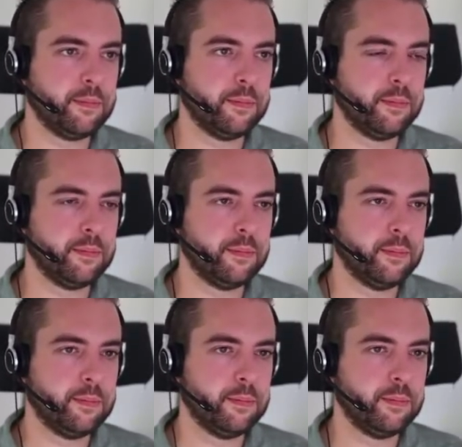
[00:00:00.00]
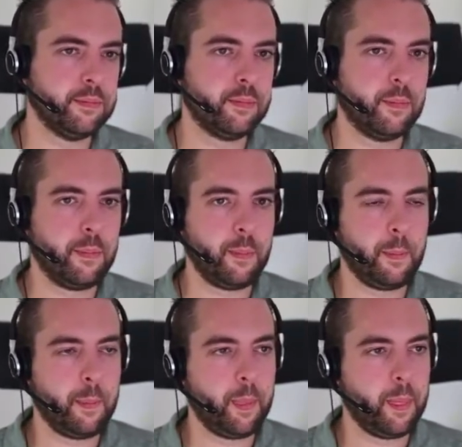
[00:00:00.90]

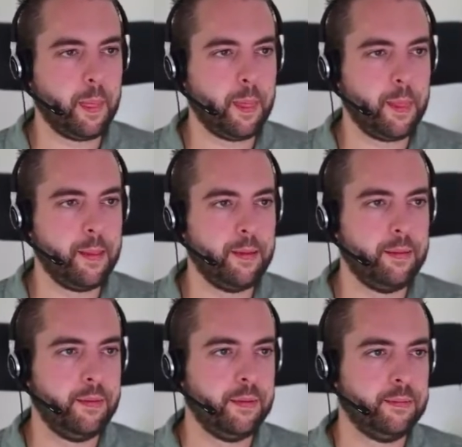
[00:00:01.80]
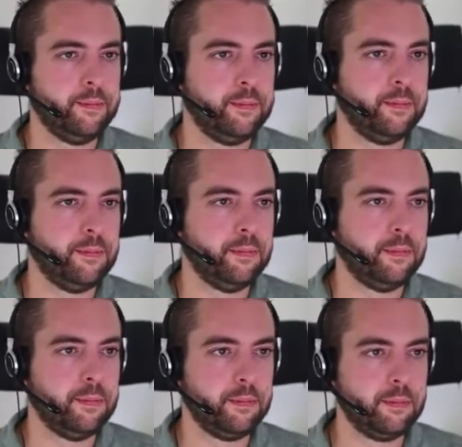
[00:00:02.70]

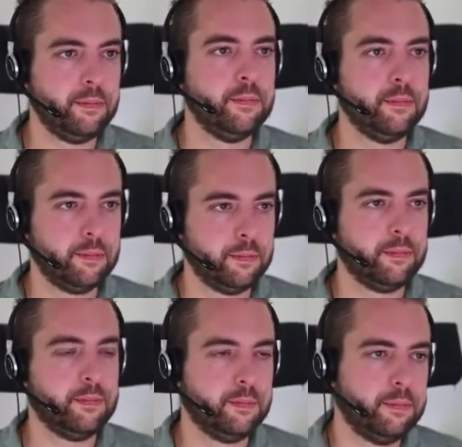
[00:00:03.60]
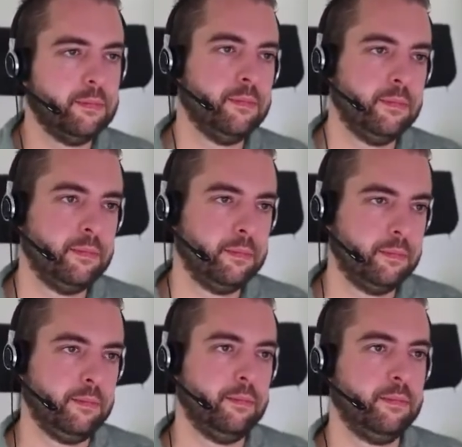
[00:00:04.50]

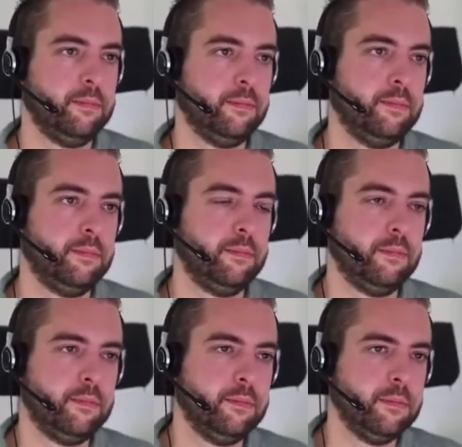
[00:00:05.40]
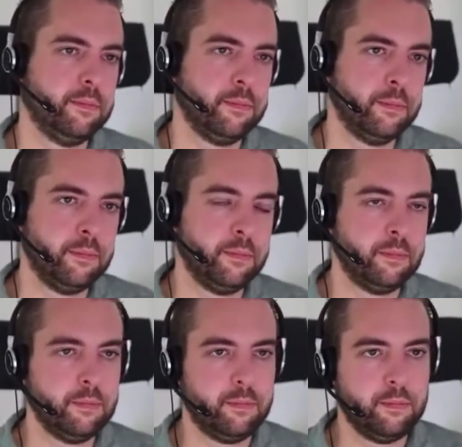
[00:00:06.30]

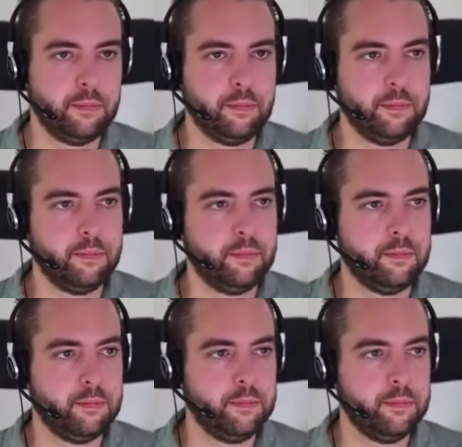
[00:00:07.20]
(silent)